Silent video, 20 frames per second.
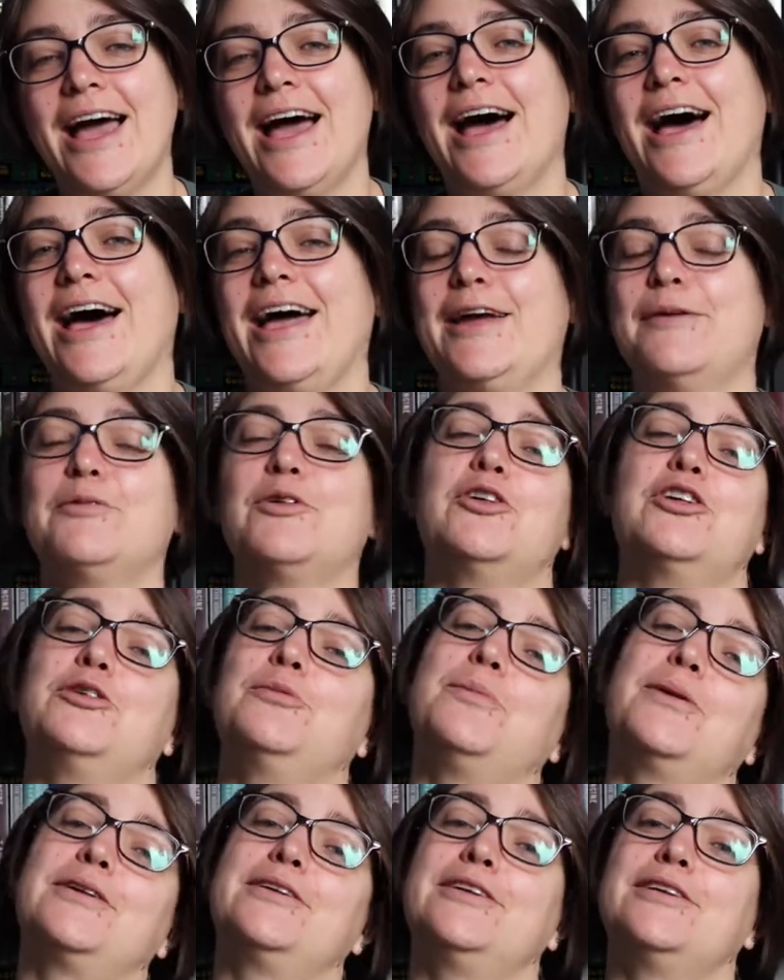I am going to
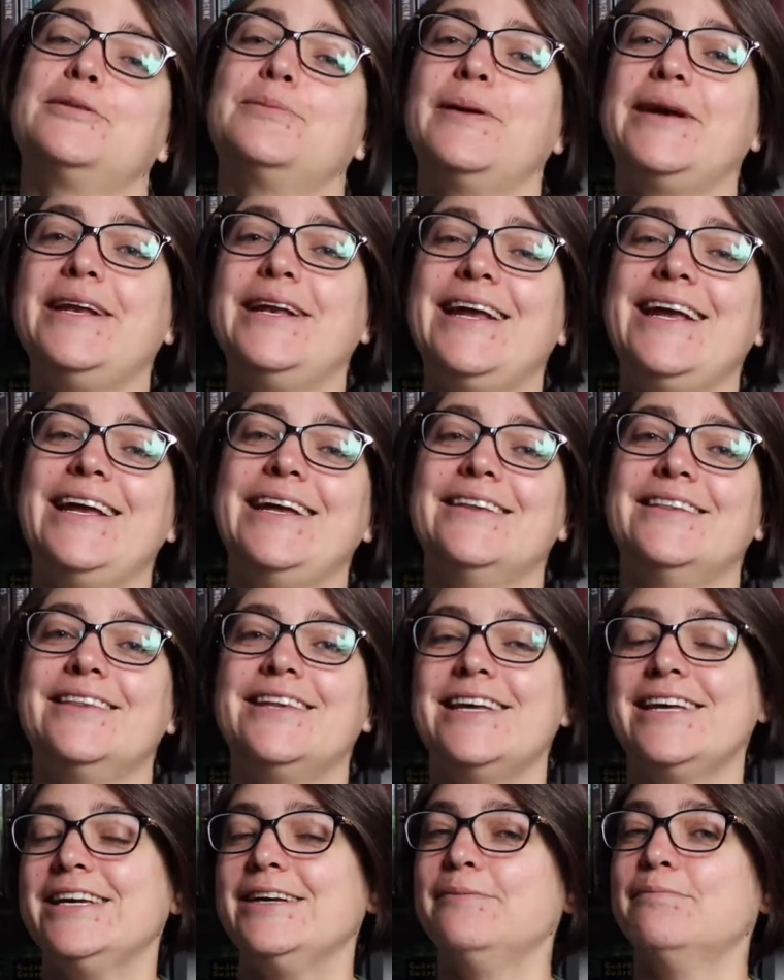participate in
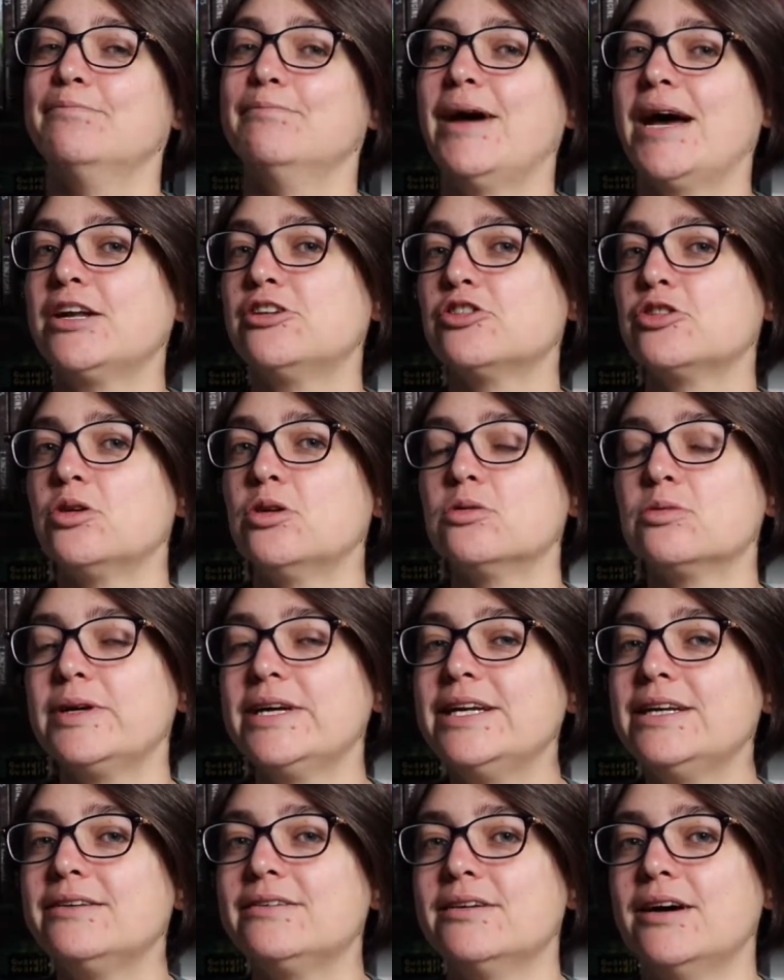the magical
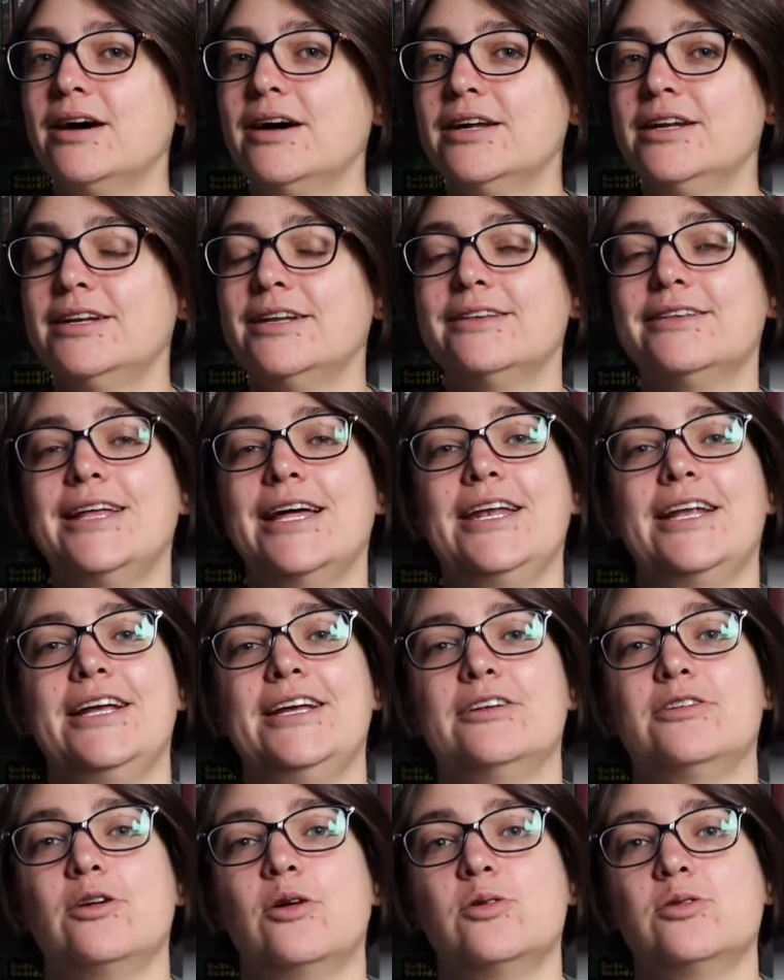readathon that
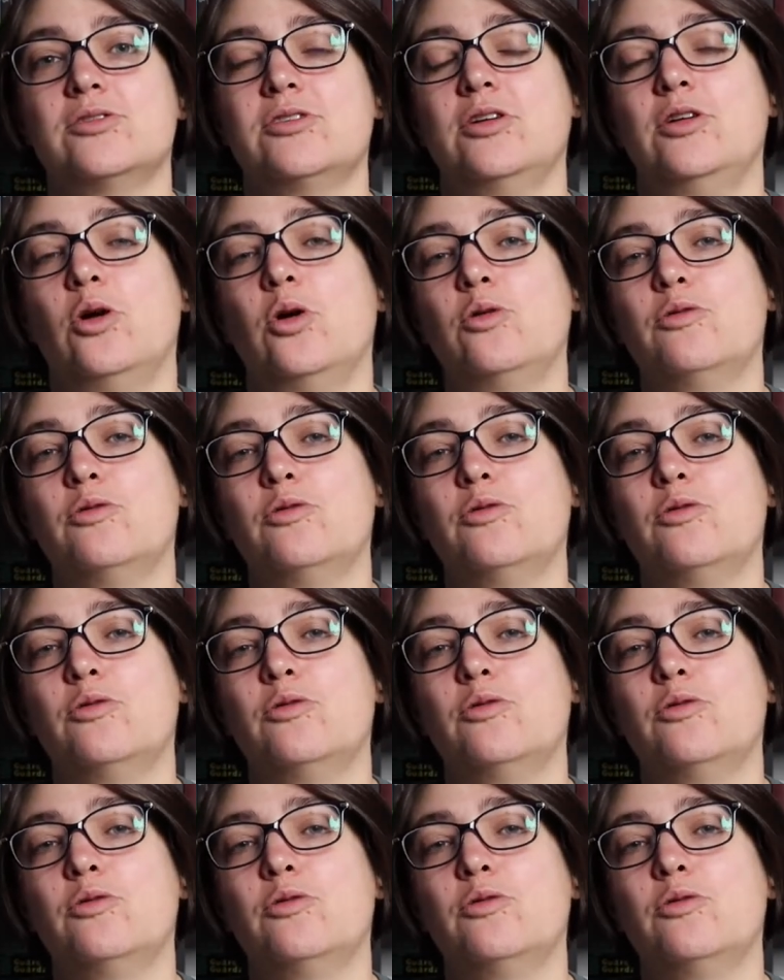is hosted